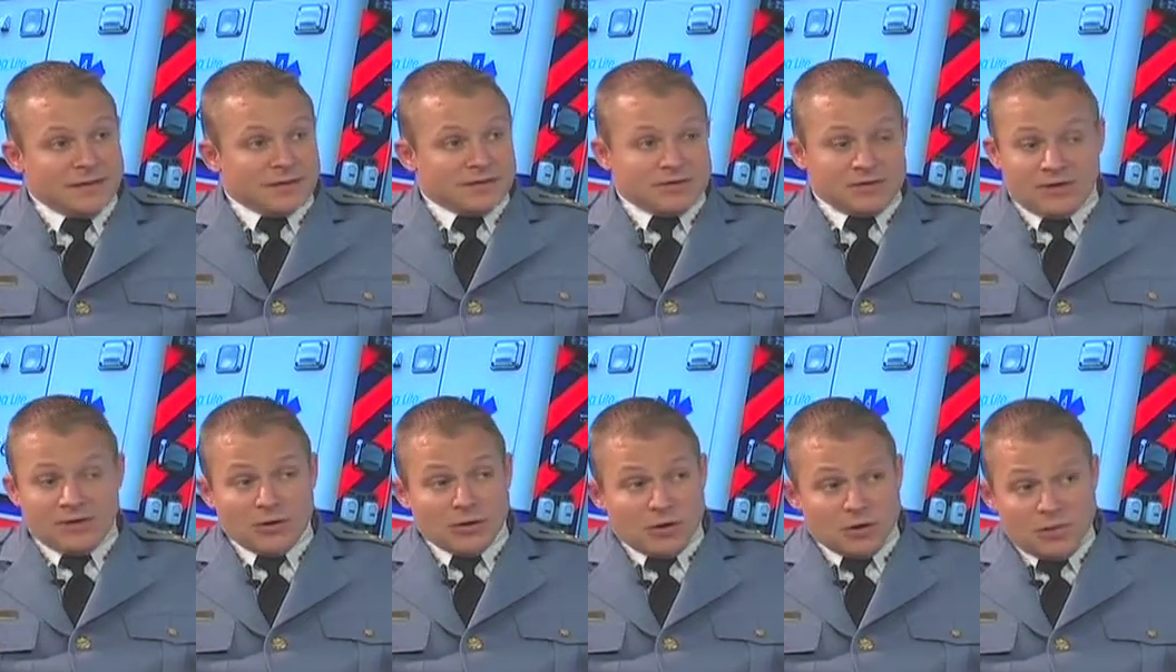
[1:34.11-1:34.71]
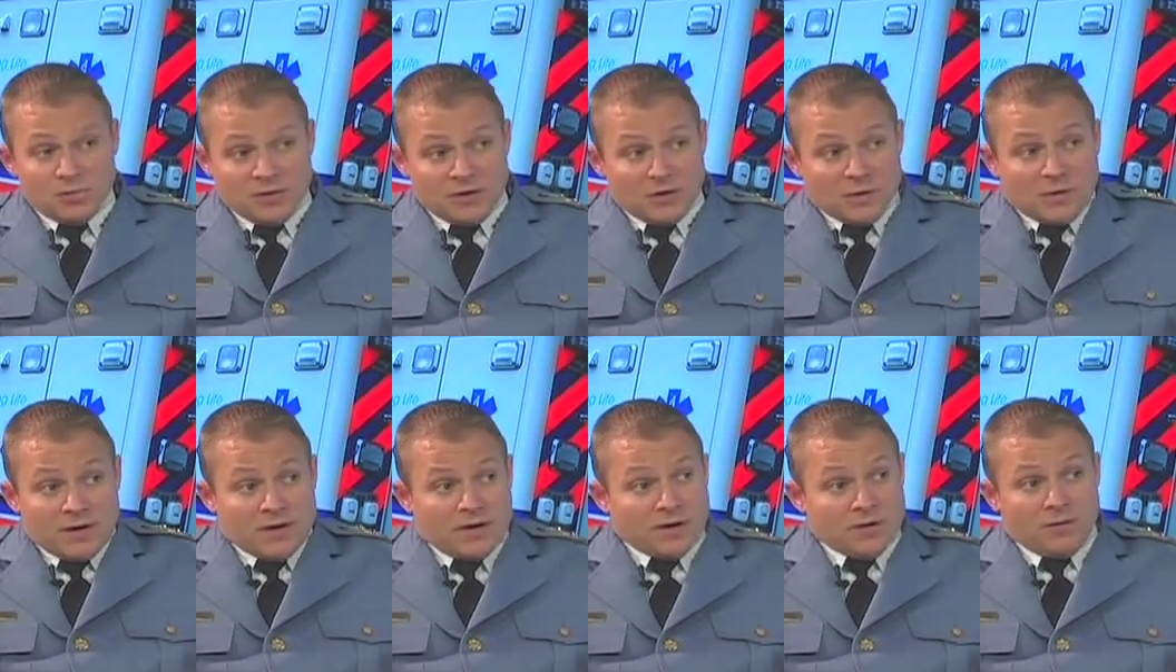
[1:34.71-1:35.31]
So there could be a
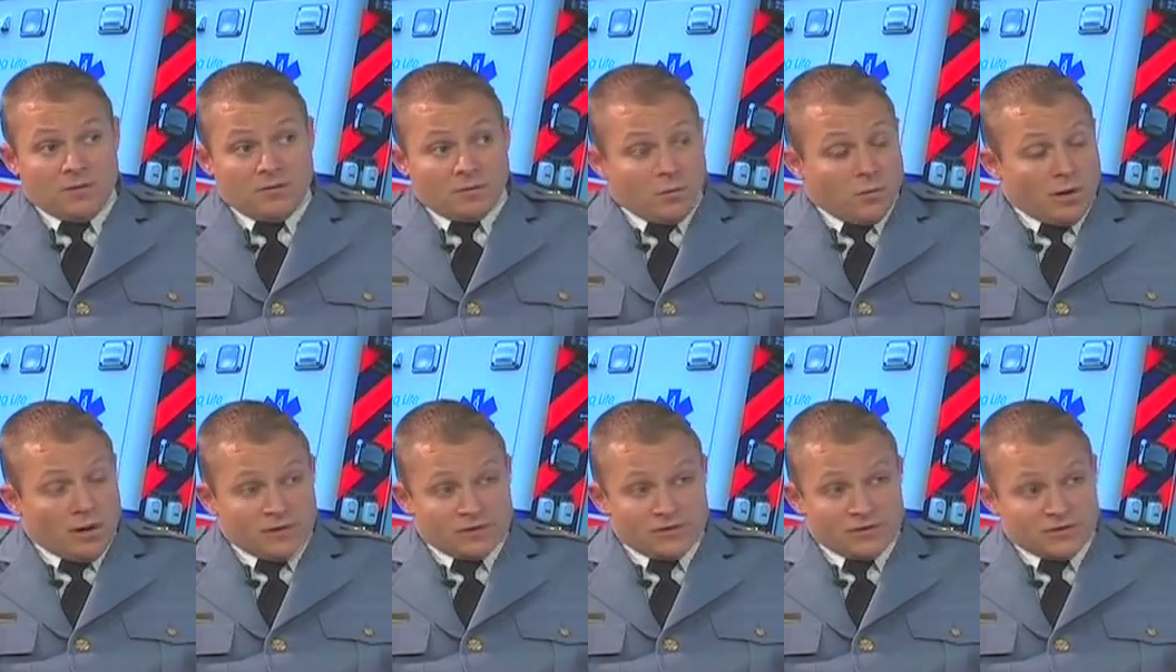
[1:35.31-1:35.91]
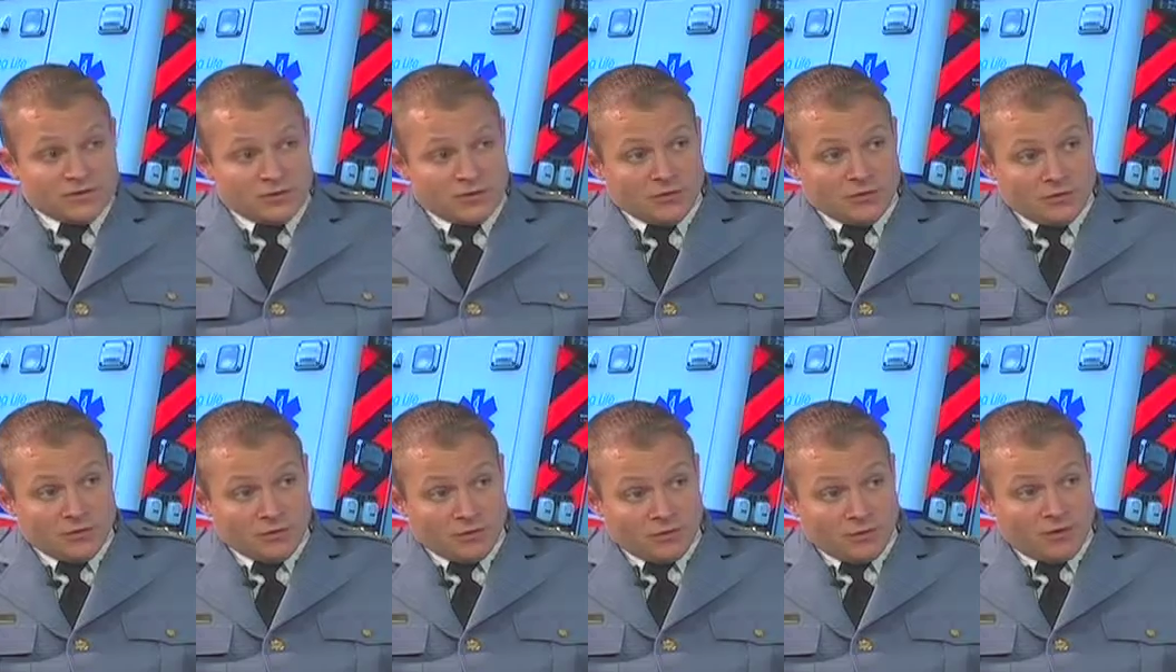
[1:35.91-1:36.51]
window of one,
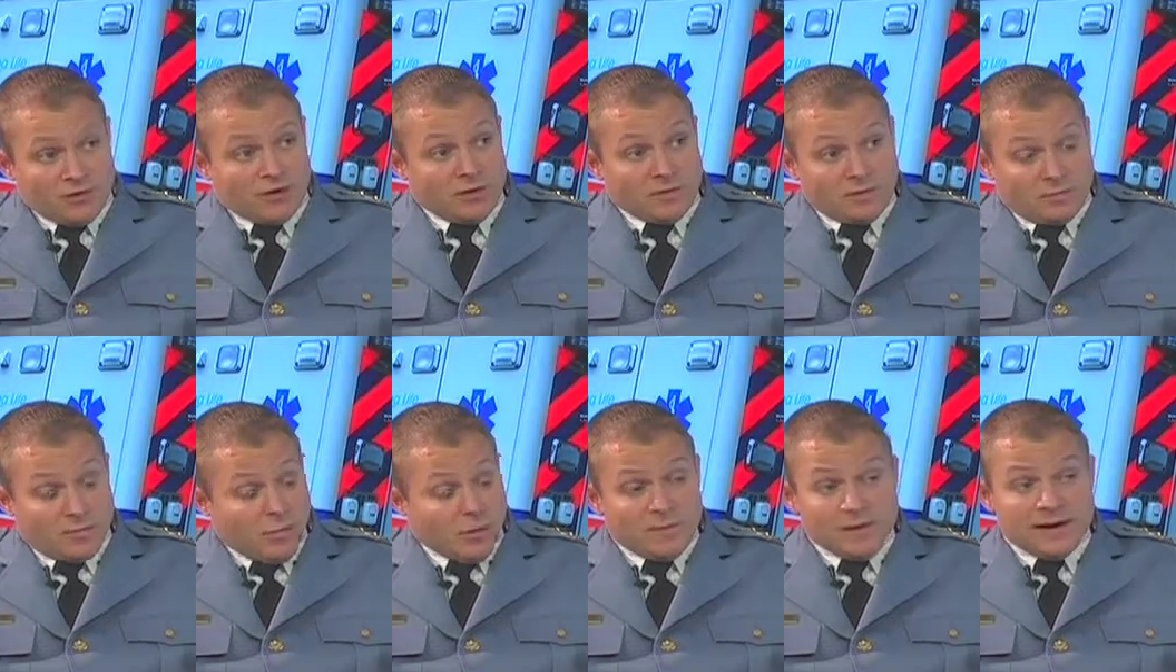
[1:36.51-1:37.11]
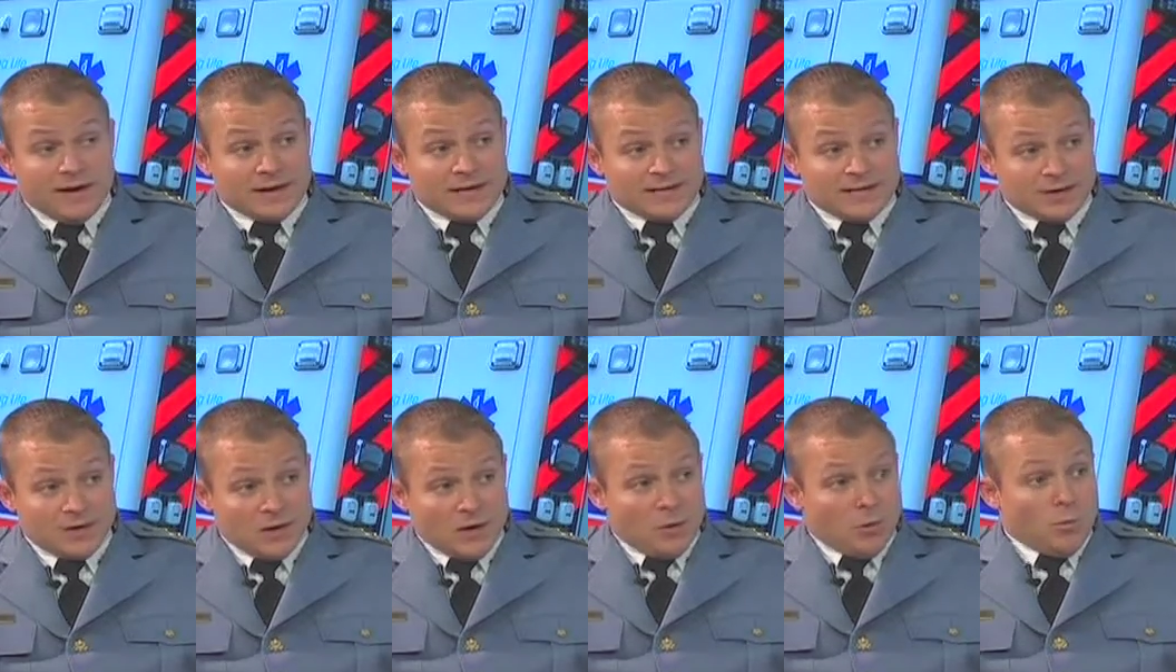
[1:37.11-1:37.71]
two, three, or four minutes
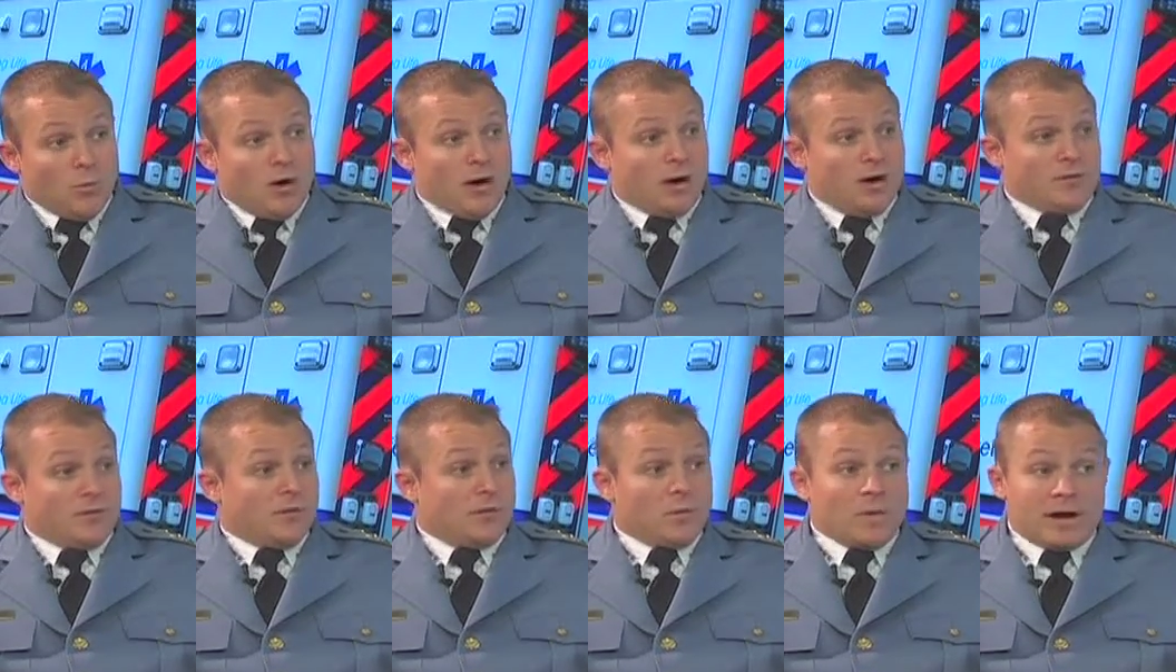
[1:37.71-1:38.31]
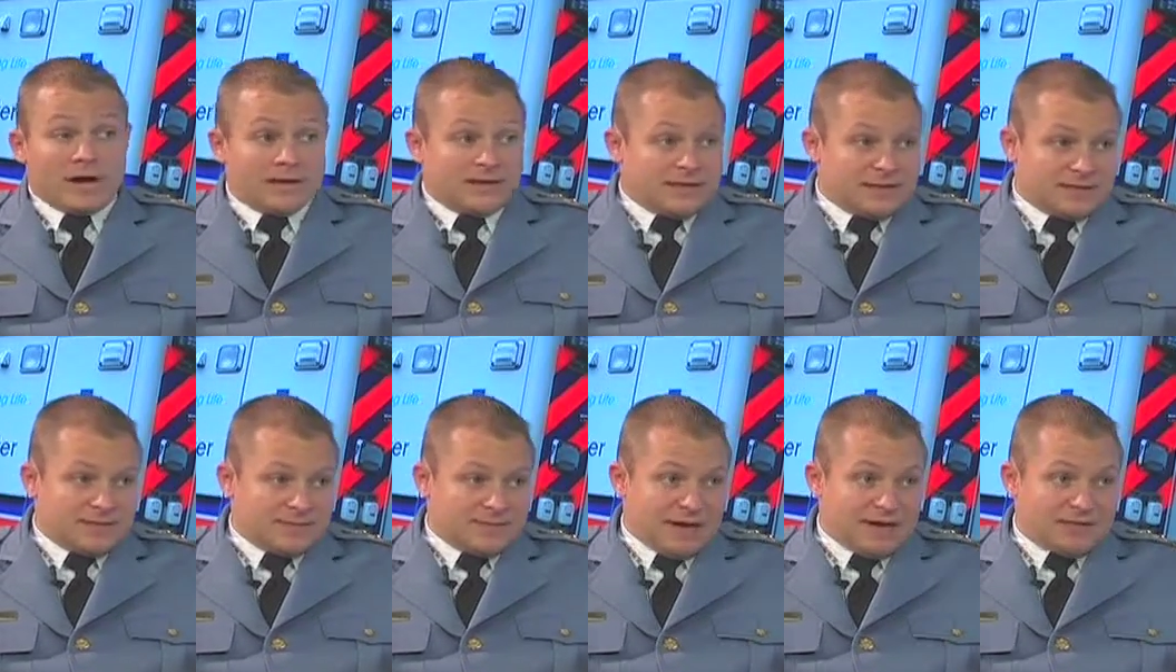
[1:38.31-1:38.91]
while they're waiting to
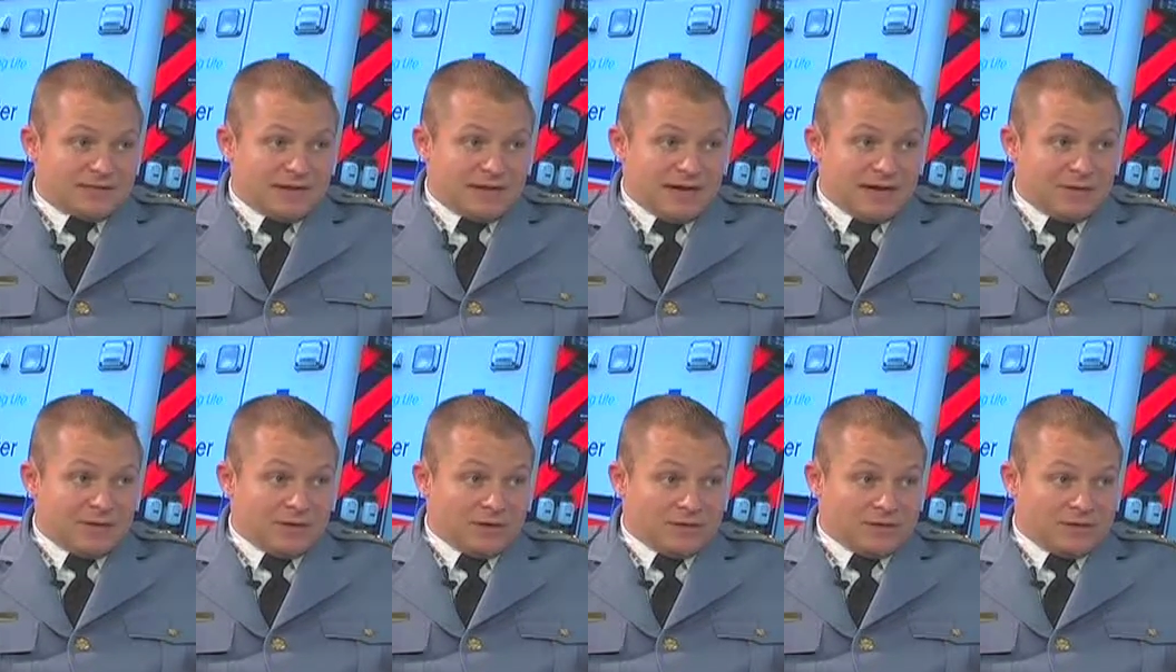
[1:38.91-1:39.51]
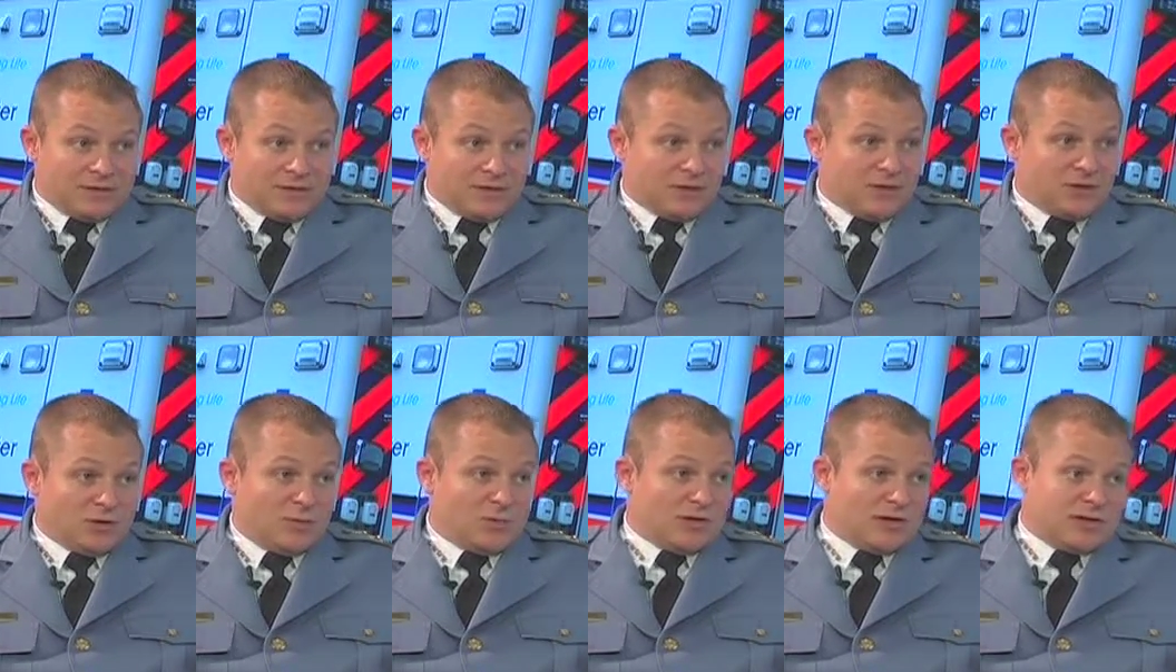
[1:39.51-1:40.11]
dispatch the ambulance,
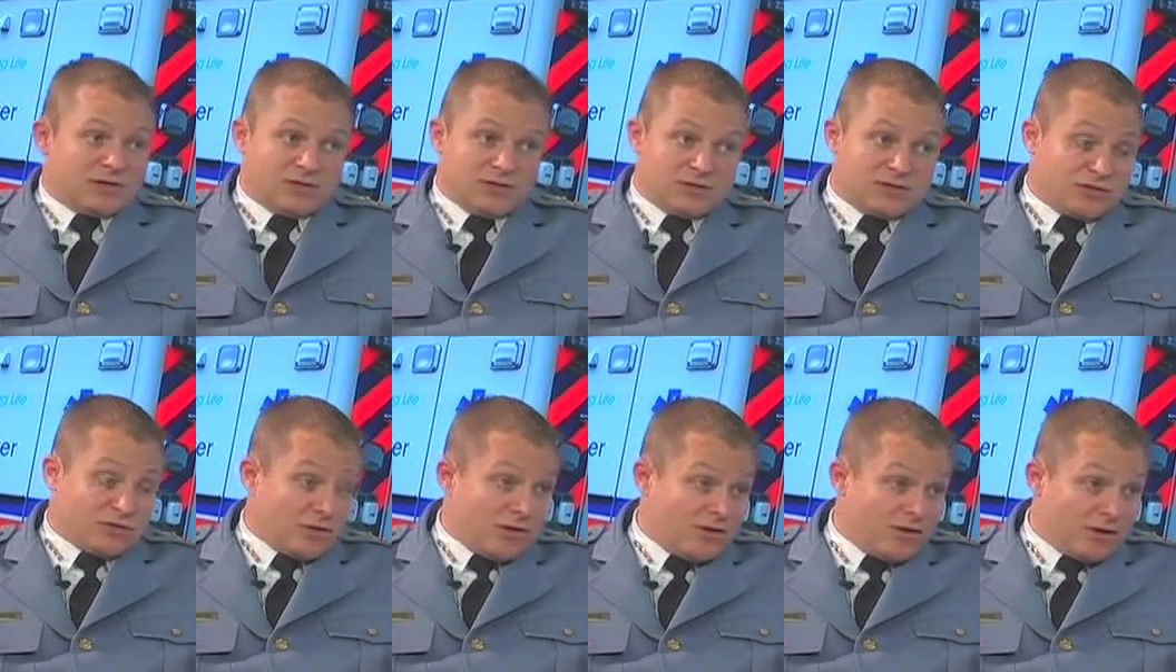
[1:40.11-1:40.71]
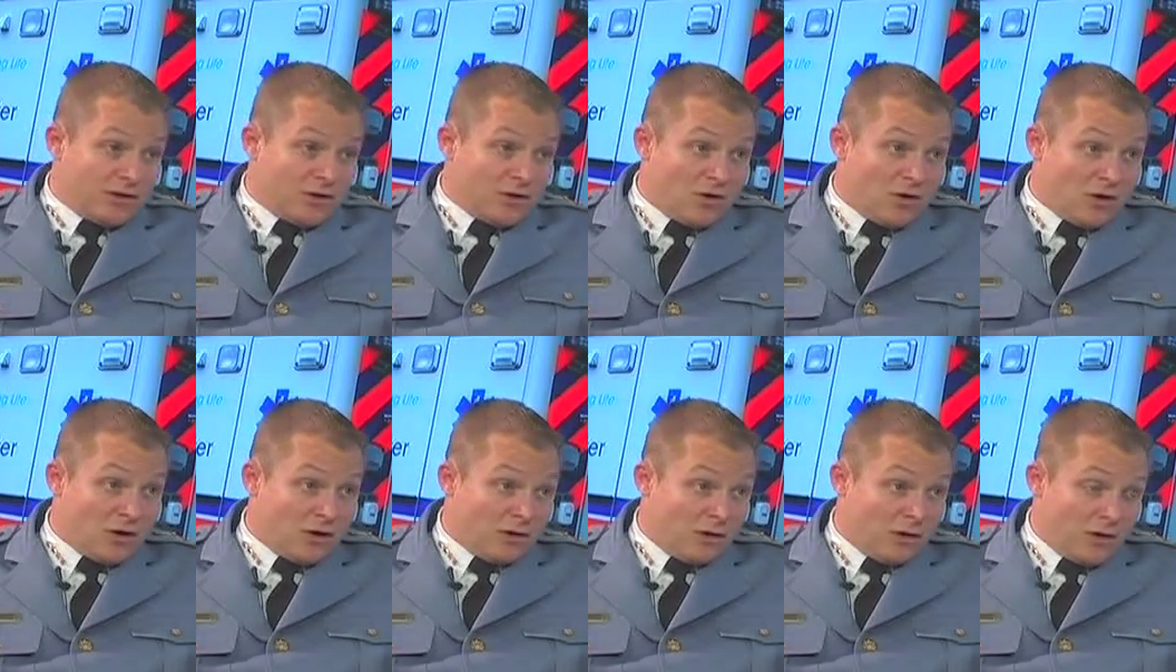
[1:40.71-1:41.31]
either because they're screening a
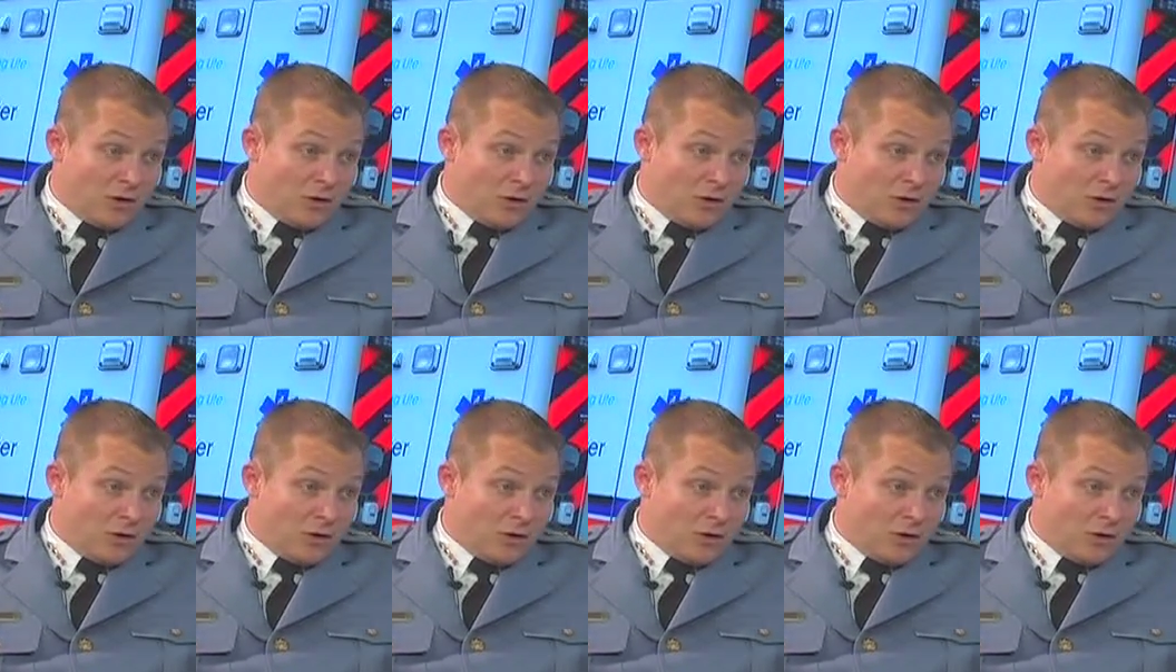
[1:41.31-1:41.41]
call